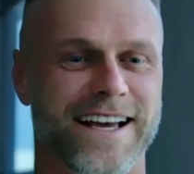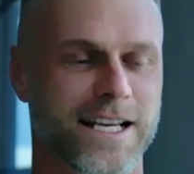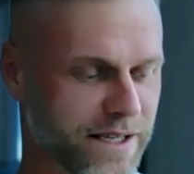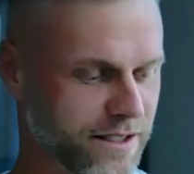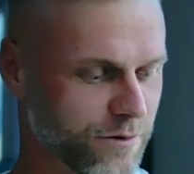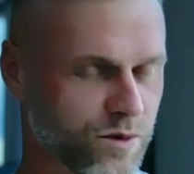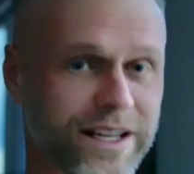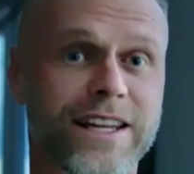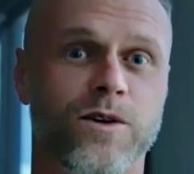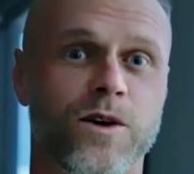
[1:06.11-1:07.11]
has been
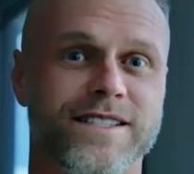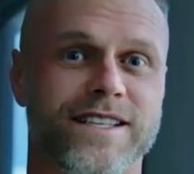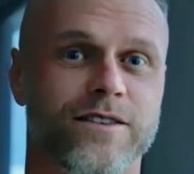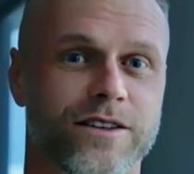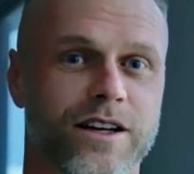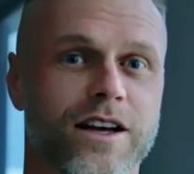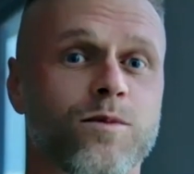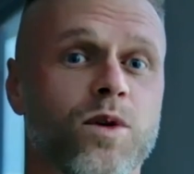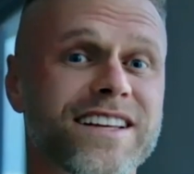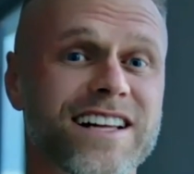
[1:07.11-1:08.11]
really focusing on
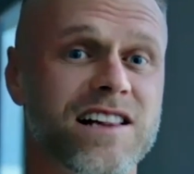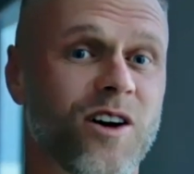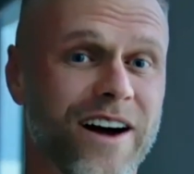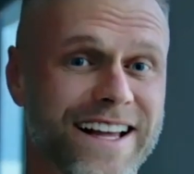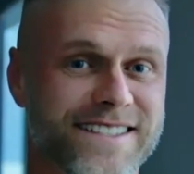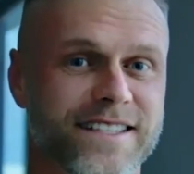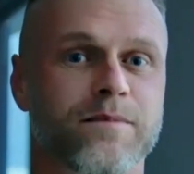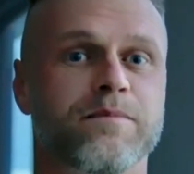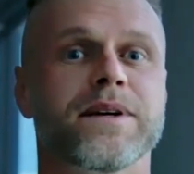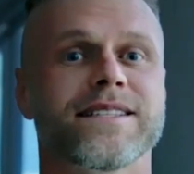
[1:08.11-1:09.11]
what are the clients that the
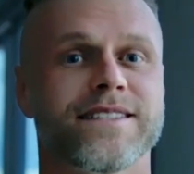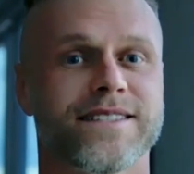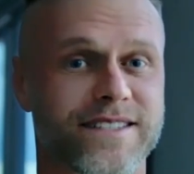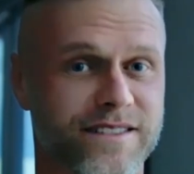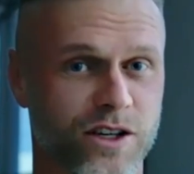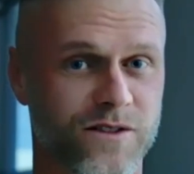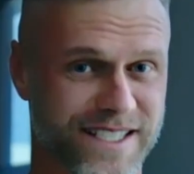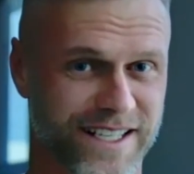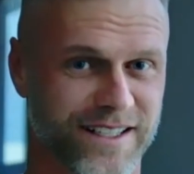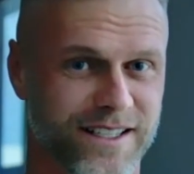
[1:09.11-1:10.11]
business is
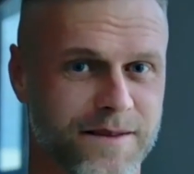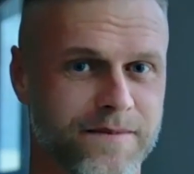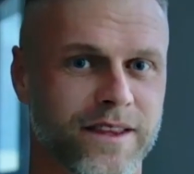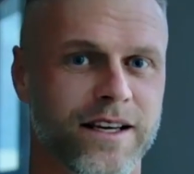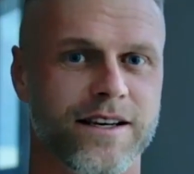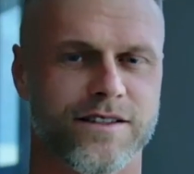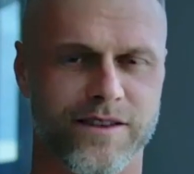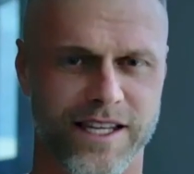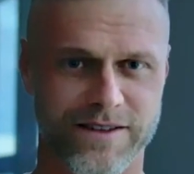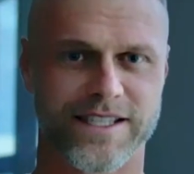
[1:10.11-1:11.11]
servicing. So
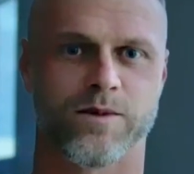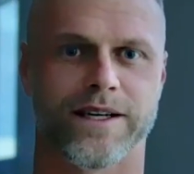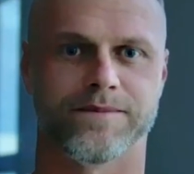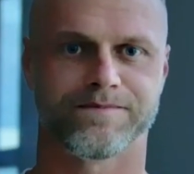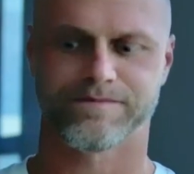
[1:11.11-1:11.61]
think of it this way.